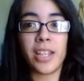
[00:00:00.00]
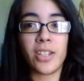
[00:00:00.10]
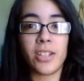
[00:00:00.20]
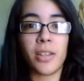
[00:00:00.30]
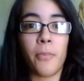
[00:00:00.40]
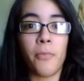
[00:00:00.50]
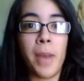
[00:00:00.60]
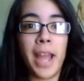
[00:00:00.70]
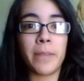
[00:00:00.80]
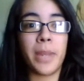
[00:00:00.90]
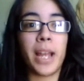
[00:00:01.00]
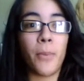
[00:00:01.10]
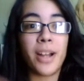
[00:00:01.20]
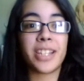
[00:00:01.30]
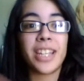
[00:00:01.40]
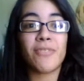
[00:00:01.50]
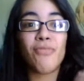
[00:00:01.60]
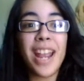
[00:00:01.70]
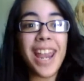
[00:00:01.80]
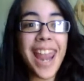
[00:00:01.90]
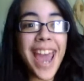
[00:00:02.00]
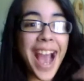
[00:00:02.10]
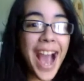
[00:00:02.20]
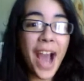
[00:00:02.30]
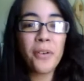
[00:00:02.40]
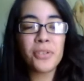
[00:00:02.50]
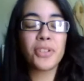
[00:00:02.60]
It's just the heck being I'm watching it right now.